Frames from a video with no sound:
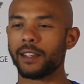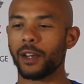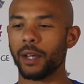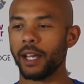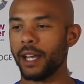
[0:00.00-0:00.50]

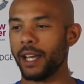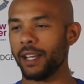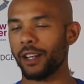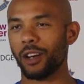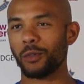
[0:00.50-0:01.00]
So
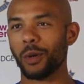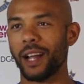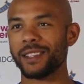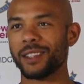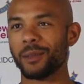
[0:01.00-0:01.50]
you're kind of all
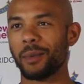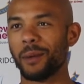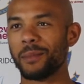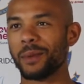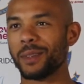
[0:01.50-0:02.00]
hands to the
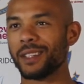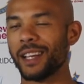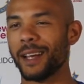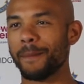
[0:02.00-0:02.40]
pump, and